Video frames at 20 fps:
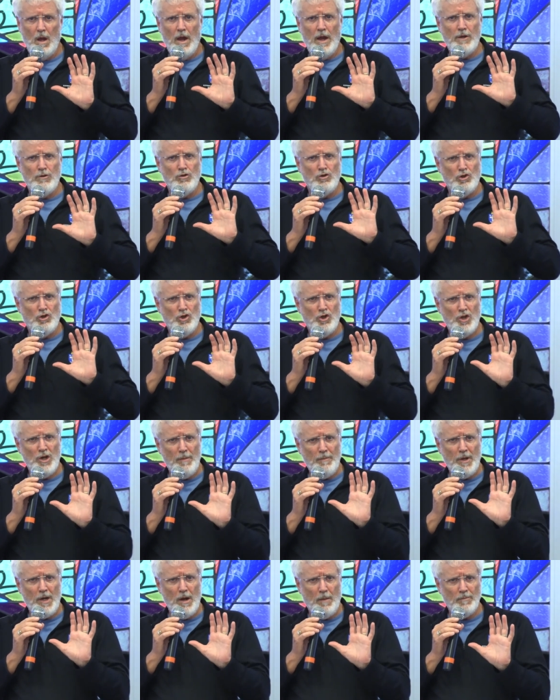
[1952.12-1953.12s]
and
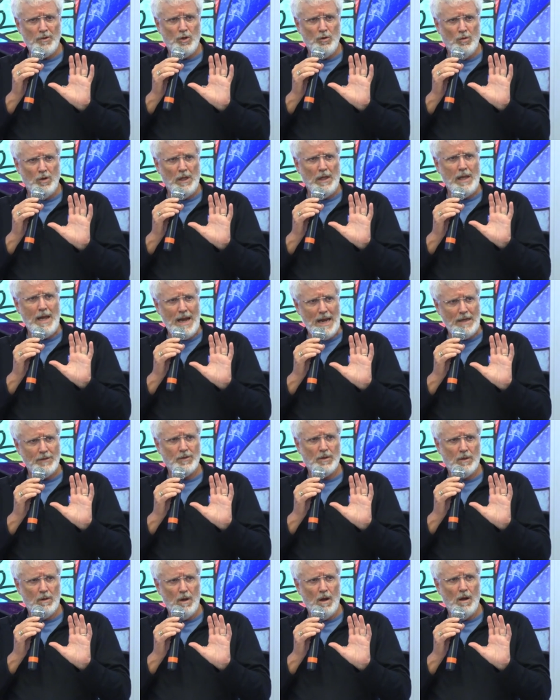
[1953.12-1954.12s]
ship it up to
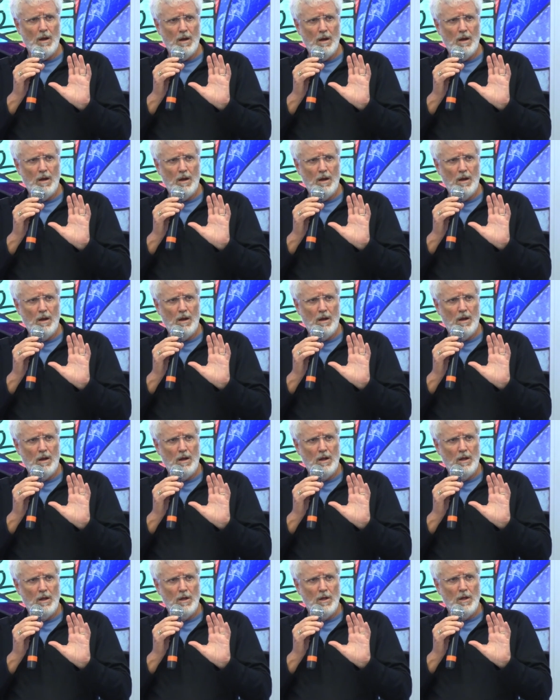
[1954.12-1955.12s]
Alaska
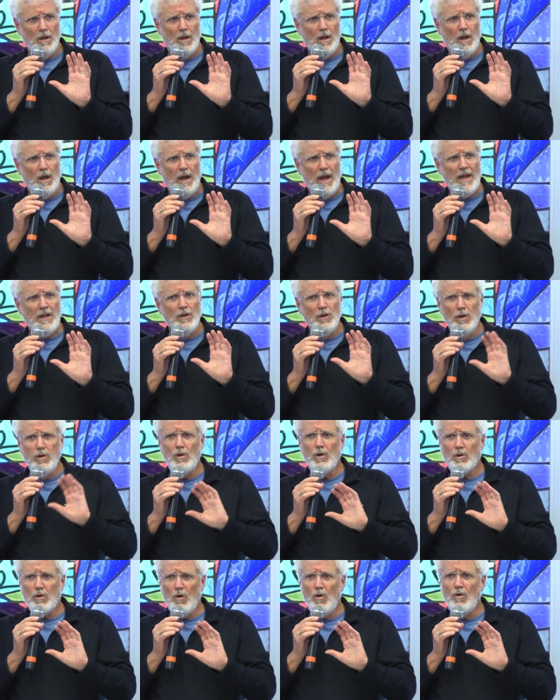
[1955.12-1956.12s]
and
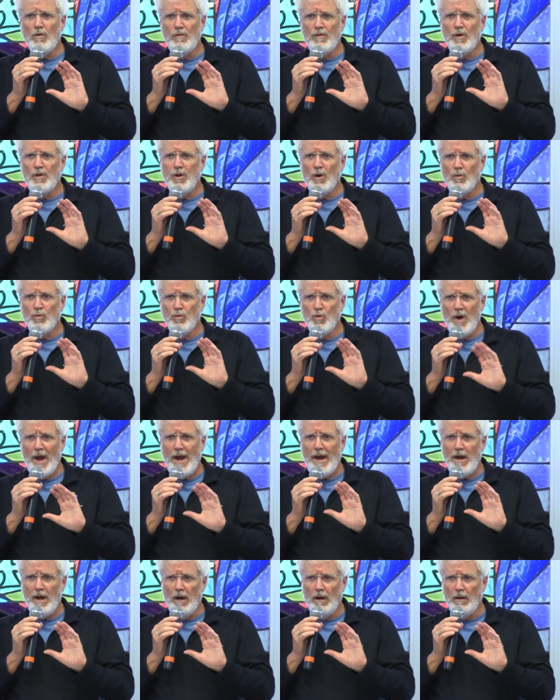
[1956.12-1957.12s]
look over the
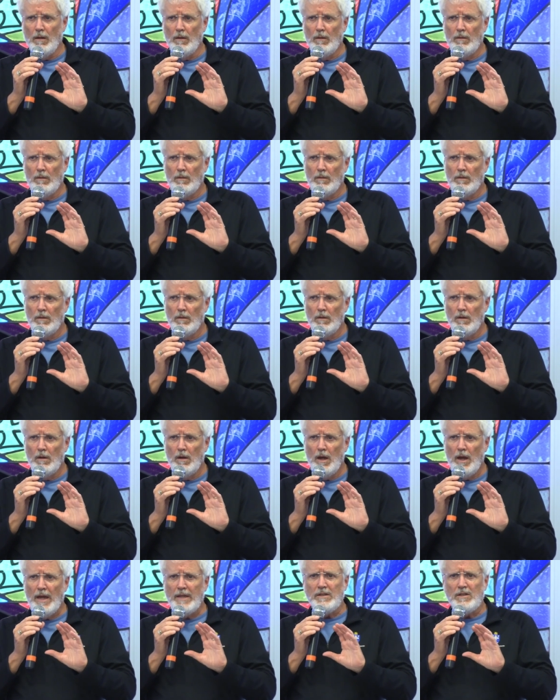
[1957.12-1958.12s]
rail
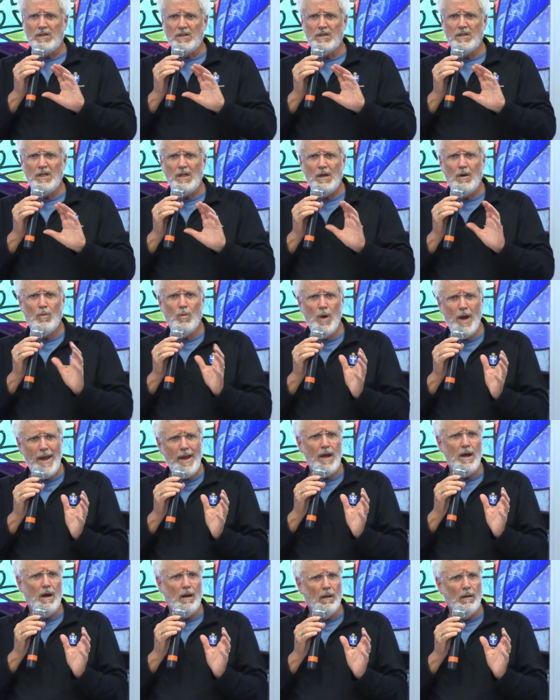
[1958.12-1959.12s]
and see a
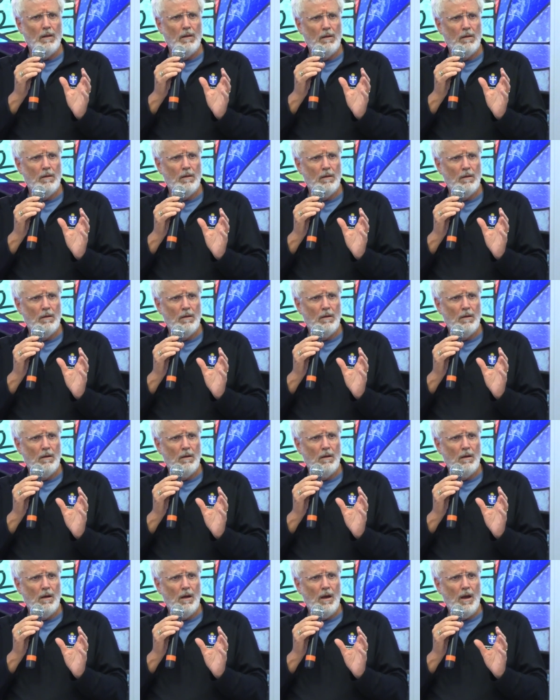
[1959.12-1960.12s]
whale
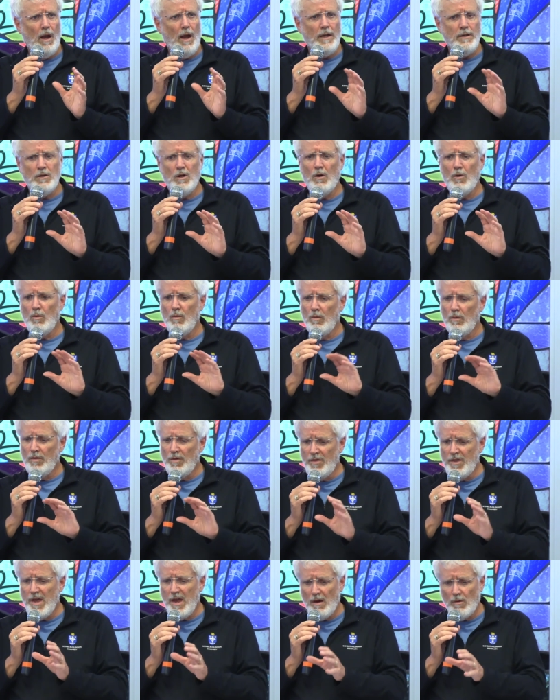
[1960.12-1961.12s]
and go,
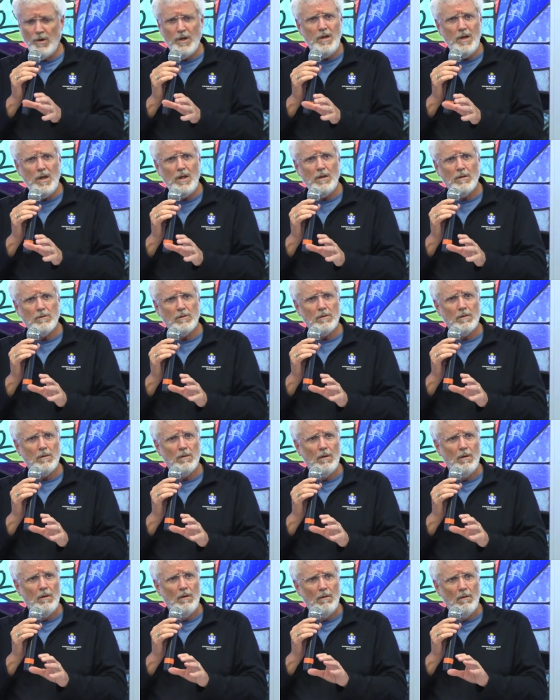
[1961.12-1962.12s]
there it is,
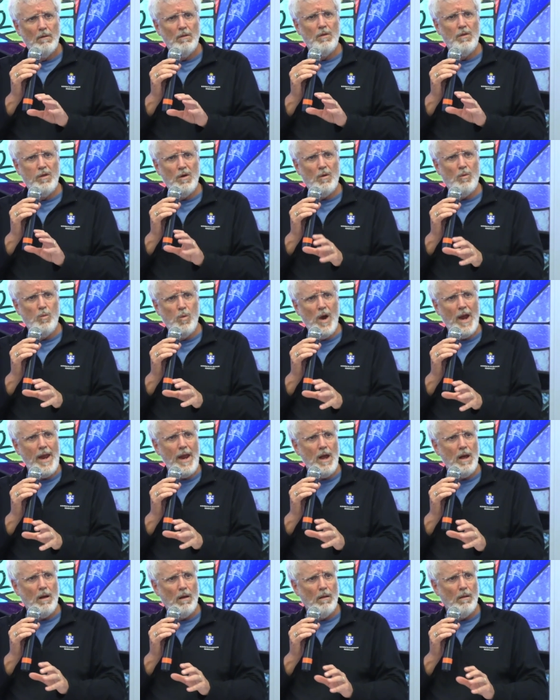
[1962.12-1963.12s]
the
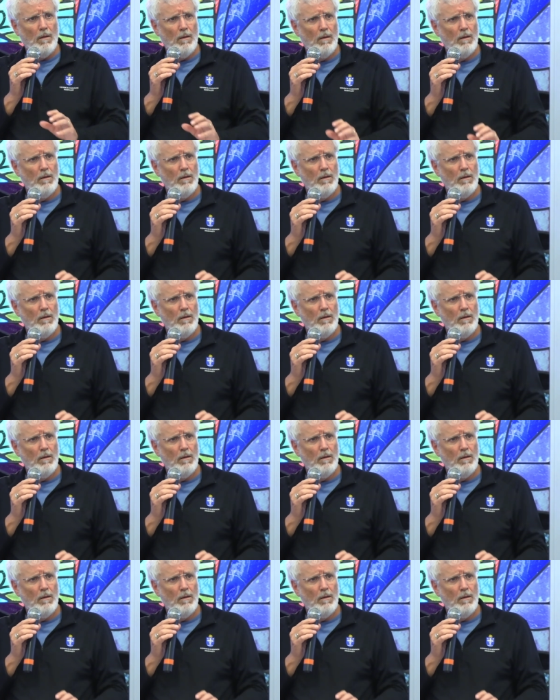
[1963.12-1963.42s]
whale.